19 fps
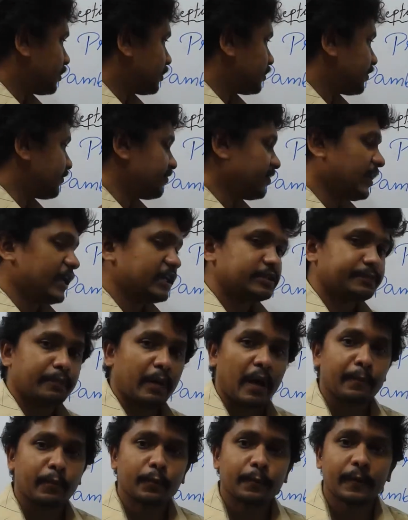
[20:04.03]
the village
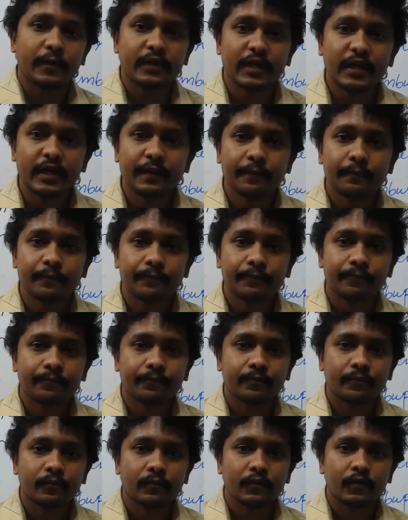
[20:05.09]
Pambupati,
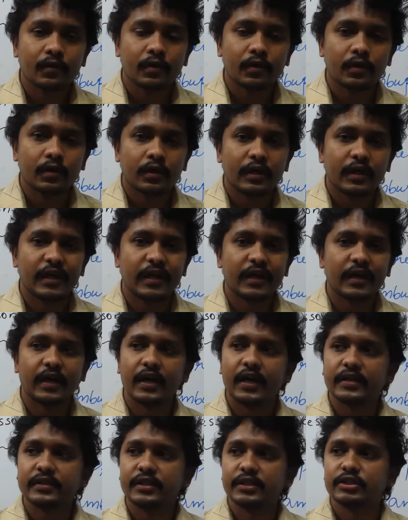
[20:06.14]
he
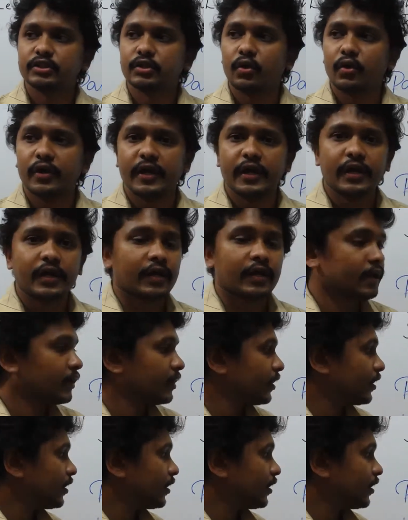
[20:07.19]
heard the story